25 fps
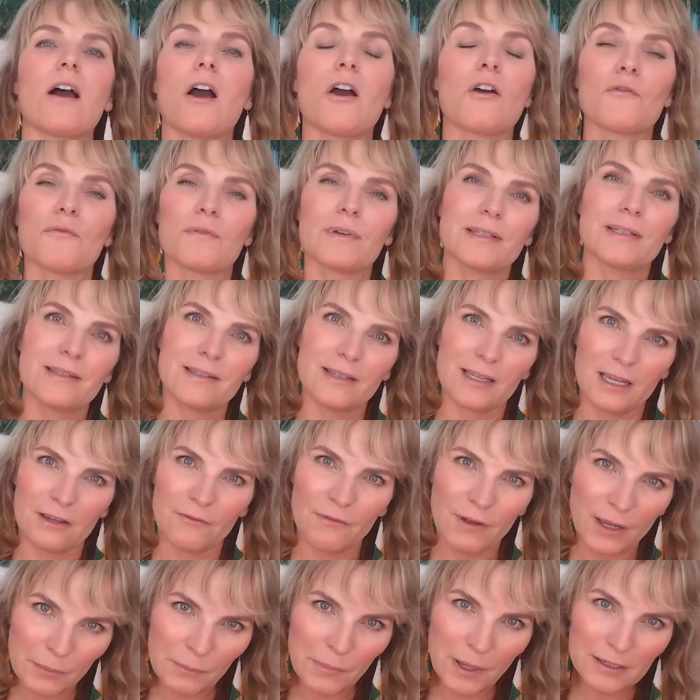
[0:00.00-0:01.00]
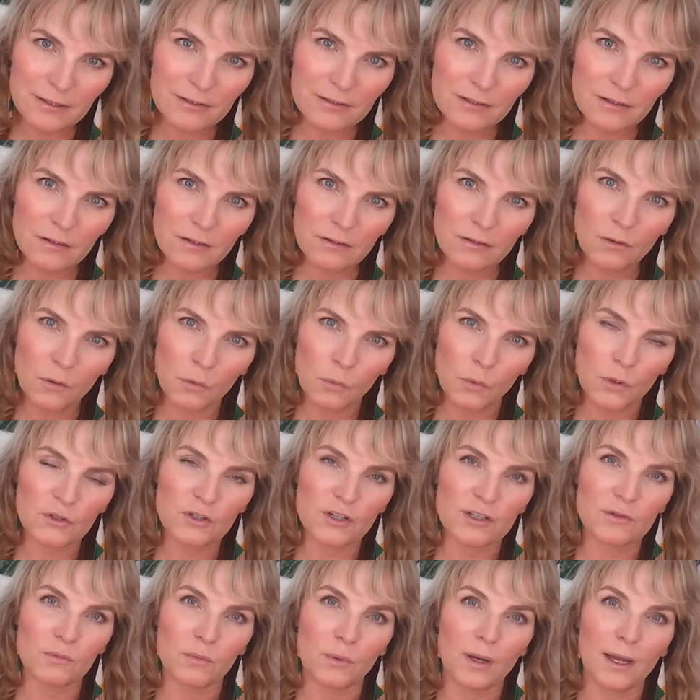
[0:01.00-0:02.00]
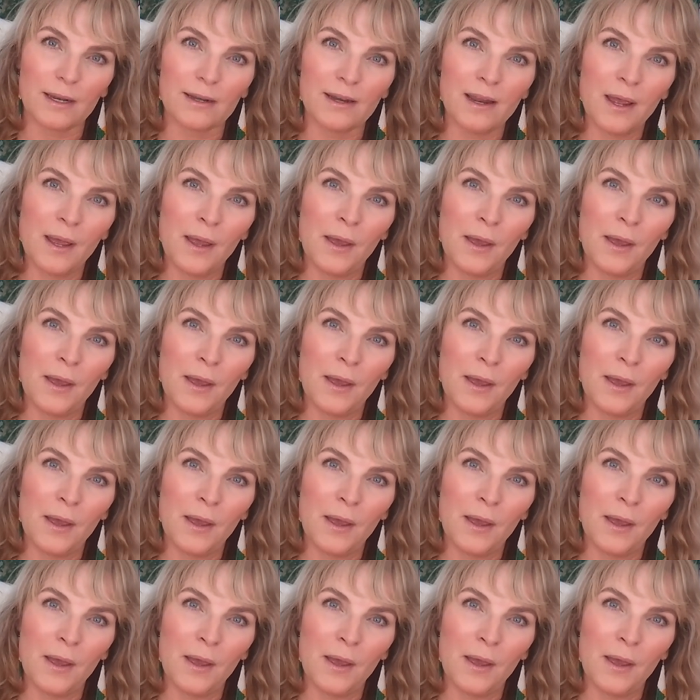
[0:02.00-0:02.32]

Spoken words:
our receiving muscle, which is what